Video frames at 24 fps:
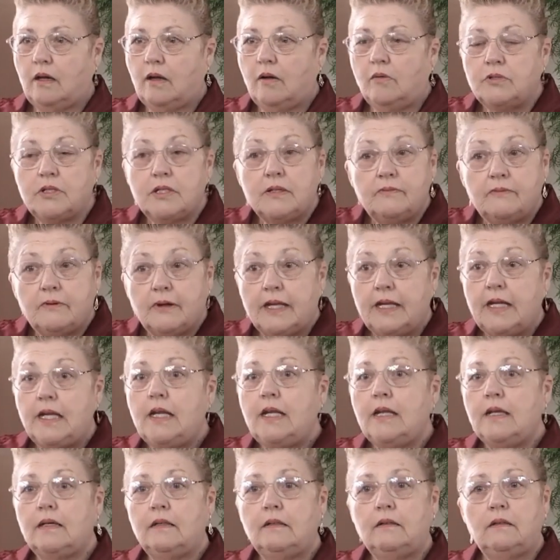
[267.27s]
was invited
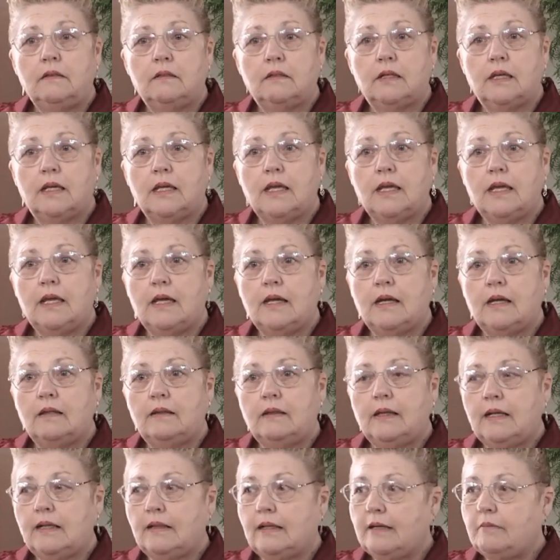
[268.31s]
in, and
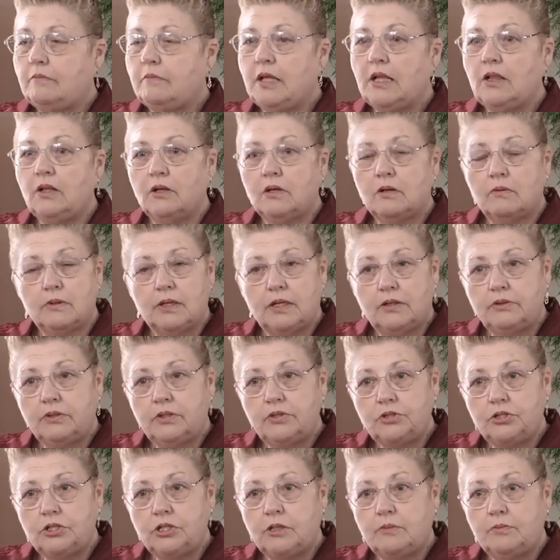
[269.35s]
they let me look around the
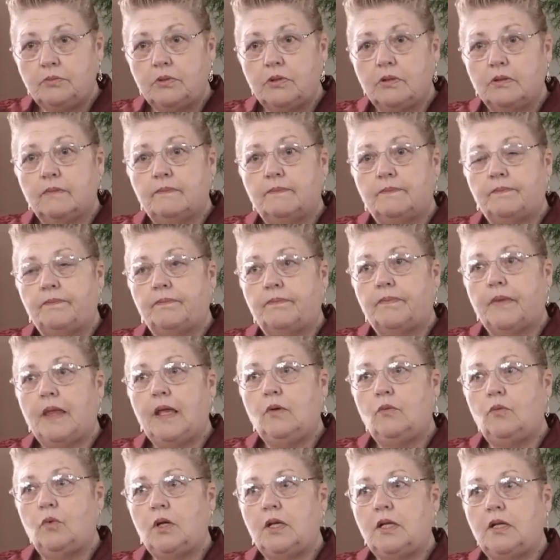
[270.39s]
ship,
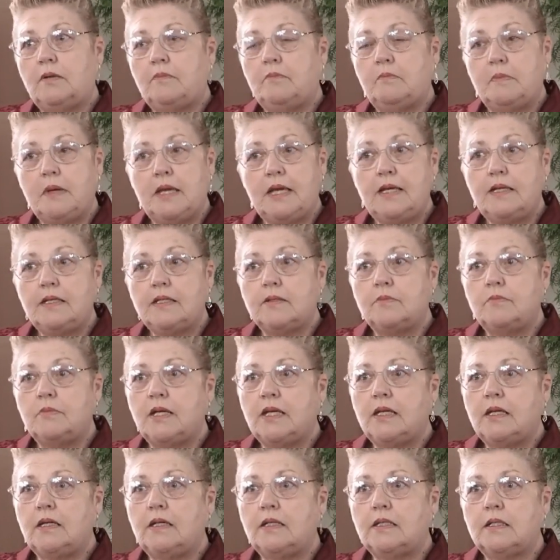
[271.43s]
and what amazed
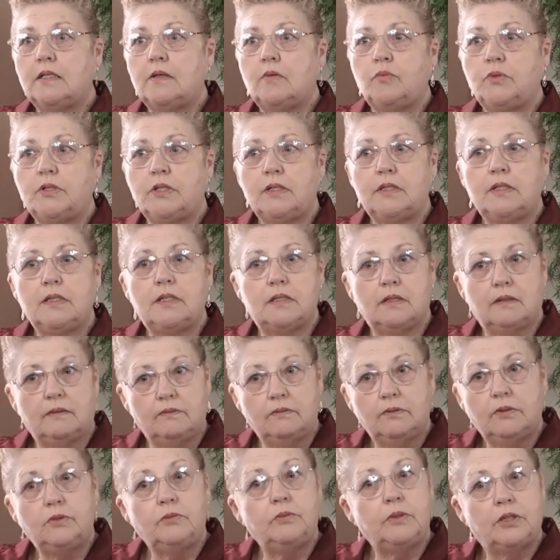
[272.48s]
me is it was a
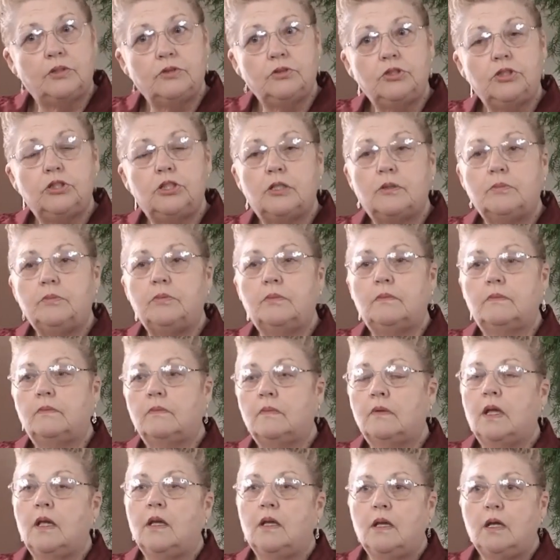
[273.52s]
silver round ship.
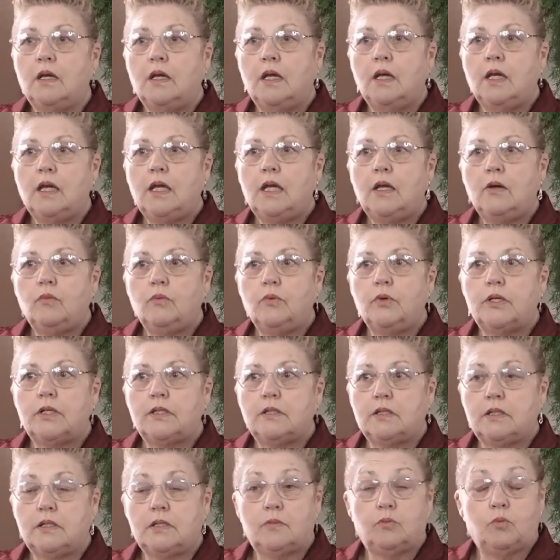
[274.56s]
It
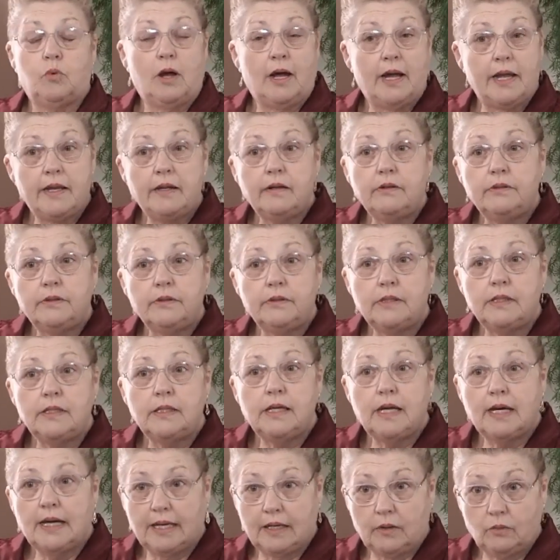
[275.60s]
was wider than the
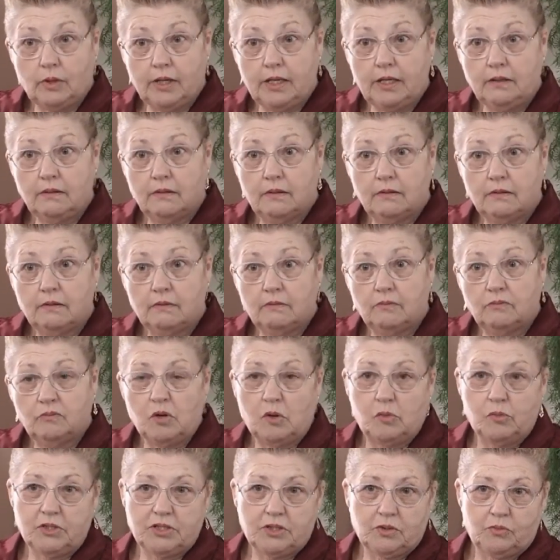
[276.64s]
highway. Well,
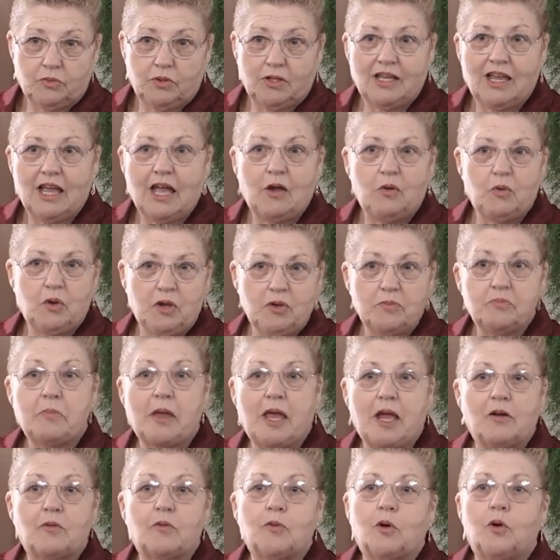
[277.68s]
it wasn't really highway,
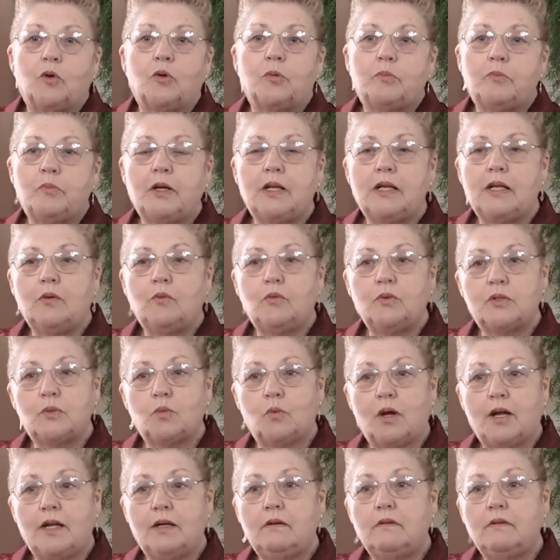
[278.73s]
back road, but it was
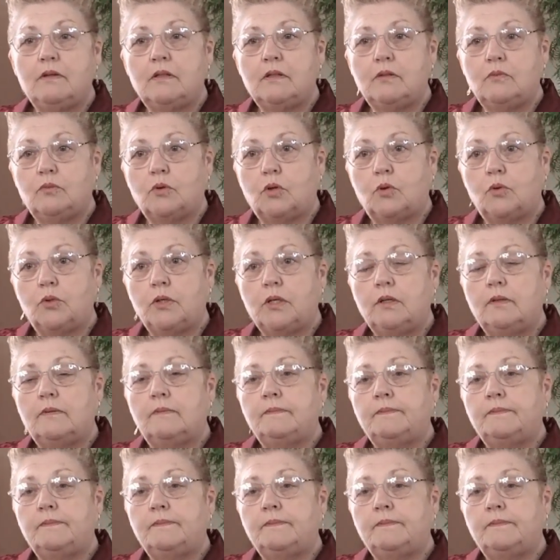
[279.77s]
wider than the road.